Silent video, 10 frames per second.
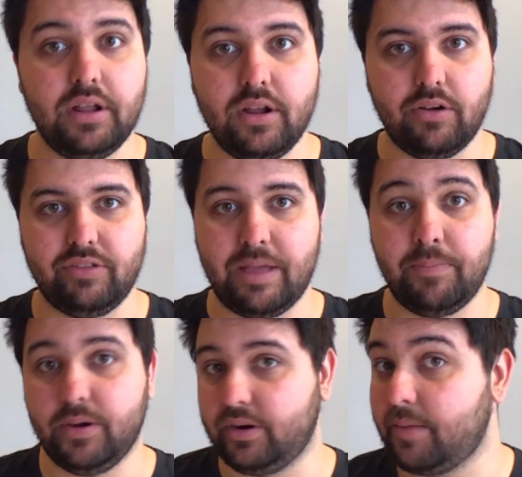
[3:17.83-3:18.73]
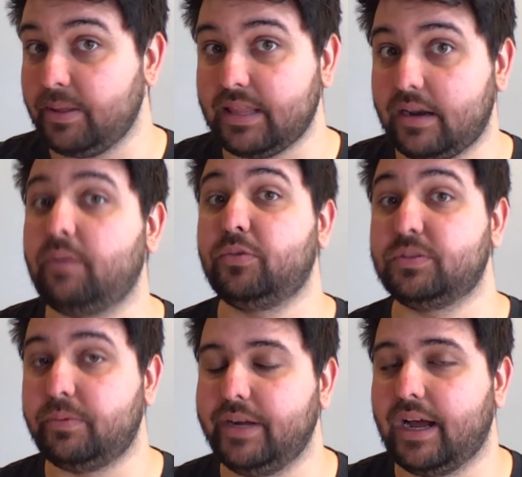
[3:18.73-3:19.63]
over that period. I bet that number is
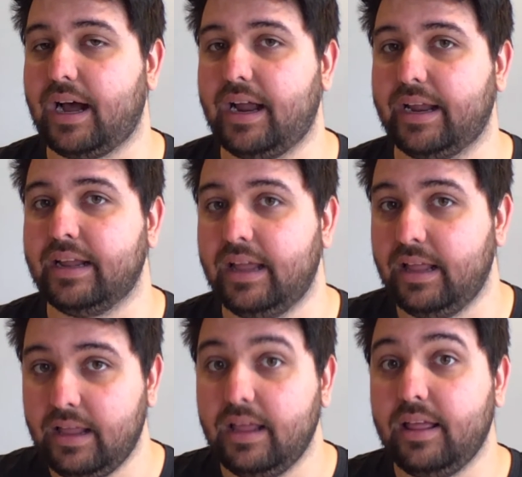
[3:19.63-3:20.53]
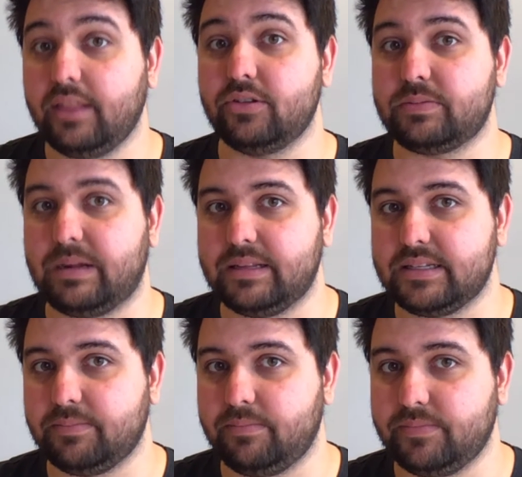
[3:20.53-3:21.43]
pretty high, and there's probably
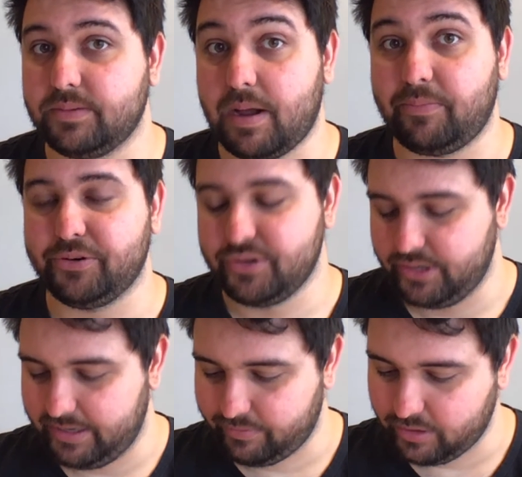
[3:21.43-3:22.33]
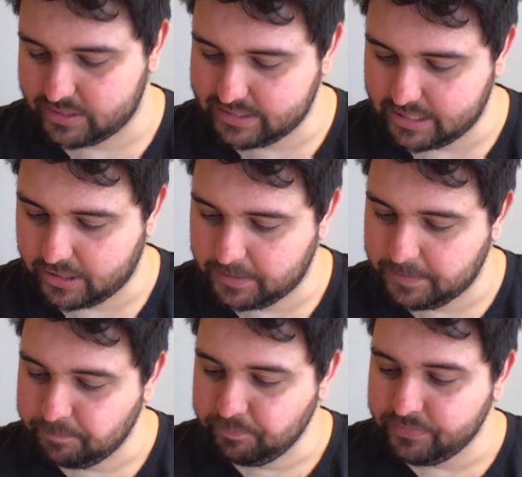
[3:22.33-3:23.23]
some opportunity for us
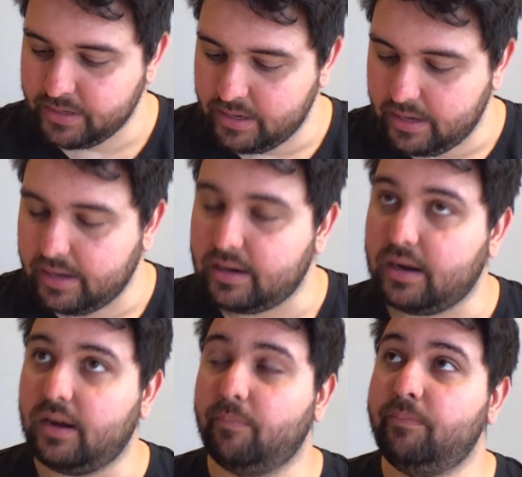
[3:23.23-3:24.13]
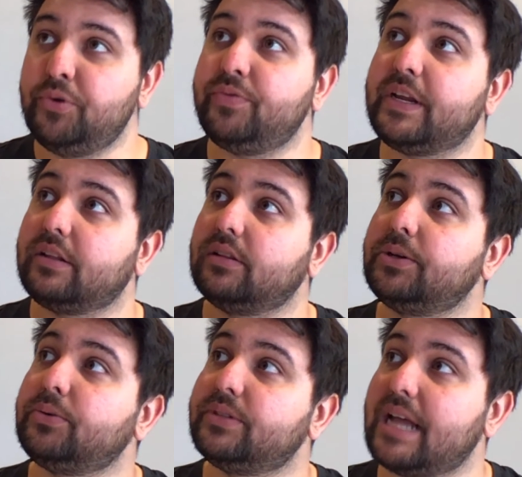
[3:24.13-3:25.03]
there. Moving a
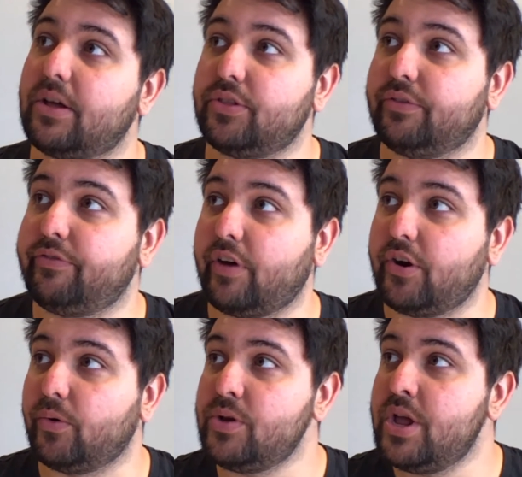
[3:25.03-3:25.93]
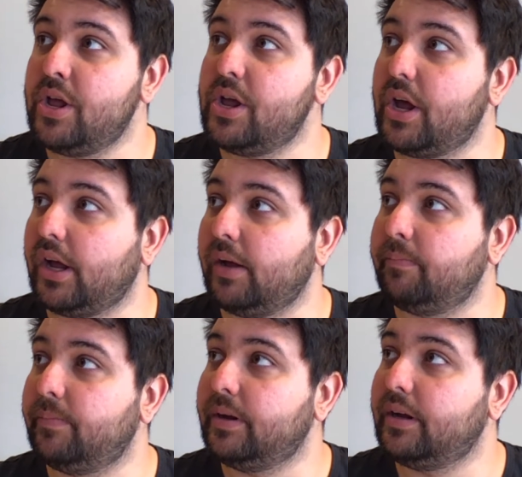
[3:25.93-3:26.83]
little down the funnel,
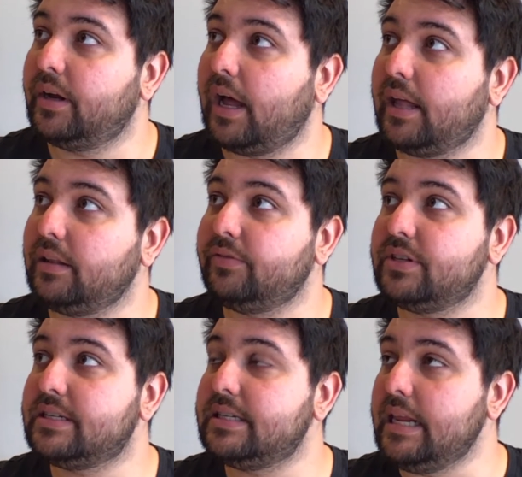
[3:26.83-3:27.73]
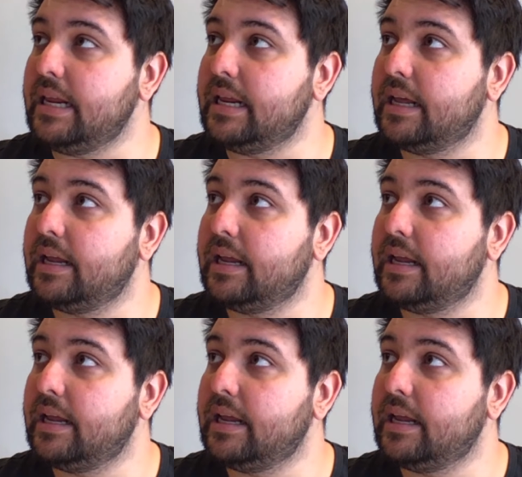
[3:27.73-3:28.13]
I'd love to see